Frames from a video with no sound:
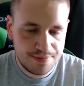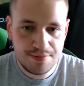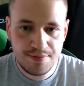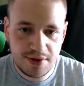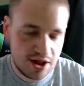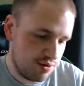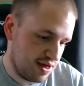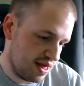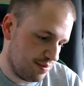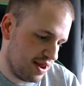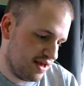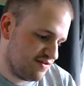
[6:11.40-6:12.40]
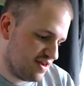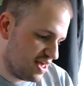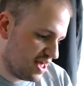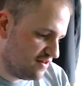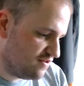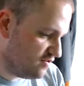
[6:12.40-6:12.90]
Peel away that plastic
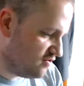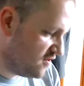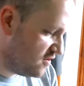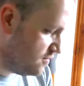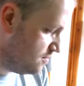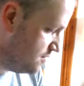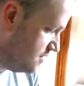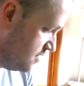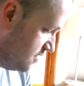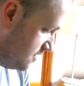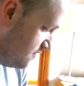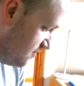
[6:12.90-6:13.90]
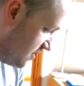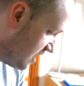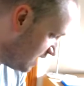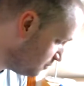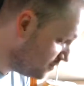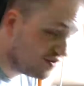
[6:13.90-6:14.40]
as you do for the
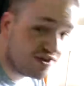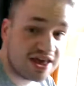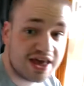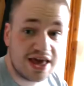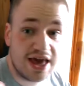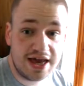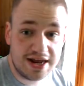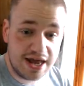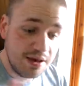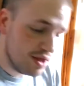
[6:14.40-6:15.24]
cameras, giggity.